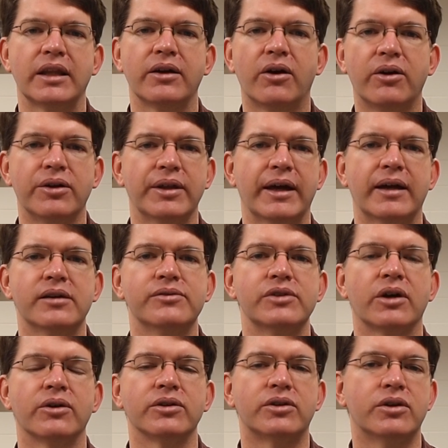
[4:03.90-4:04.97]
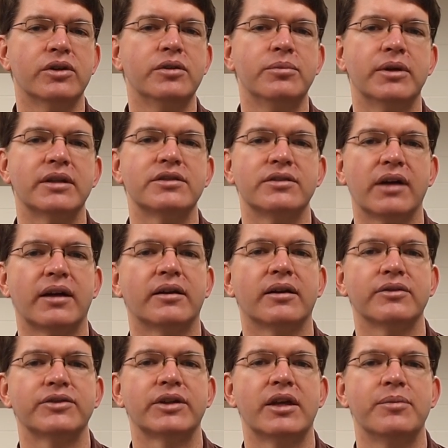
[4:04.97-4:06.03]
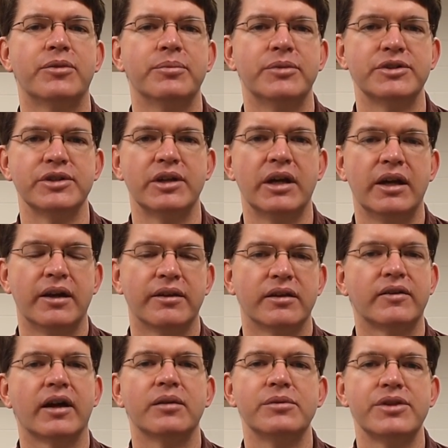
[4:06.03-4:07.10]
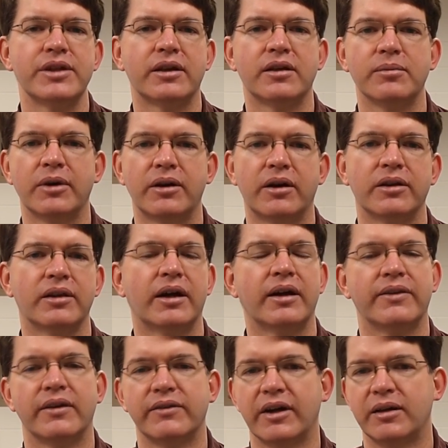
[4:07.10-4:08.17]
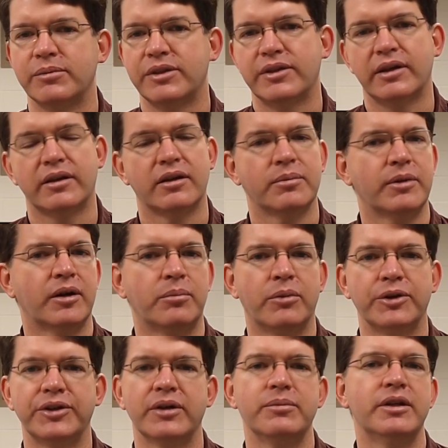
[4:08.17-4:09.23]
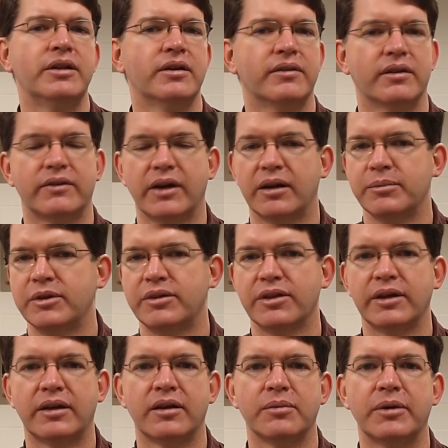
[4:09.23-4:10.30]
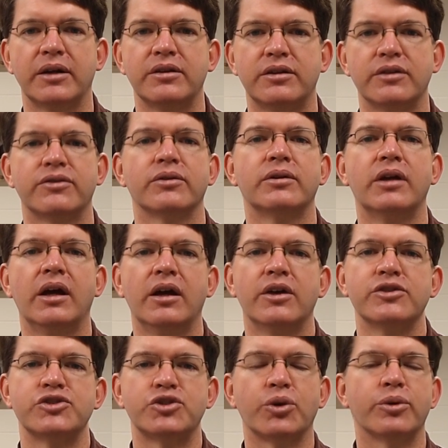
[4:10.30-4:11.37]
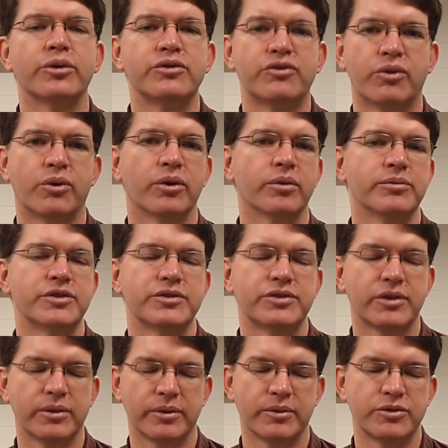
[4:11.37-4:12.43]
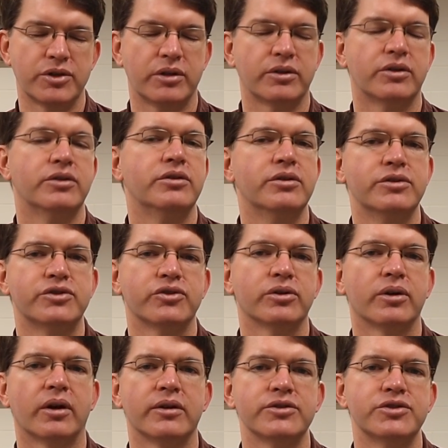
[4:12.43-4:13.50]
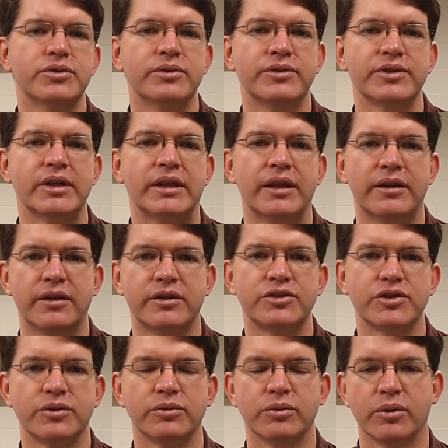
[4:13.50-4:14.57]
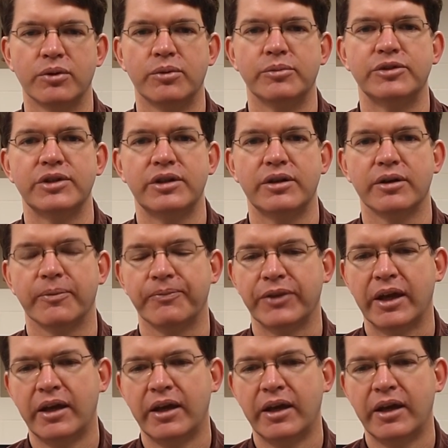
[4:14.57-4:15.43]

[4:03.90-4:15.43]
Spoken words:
they all have are good, but it's not enough to keep them busy. They've got to be thinking about online, they've got to be thinking about multimedia, they've got to be thinking about different story forms. So it was all good news for our students in this room to hear.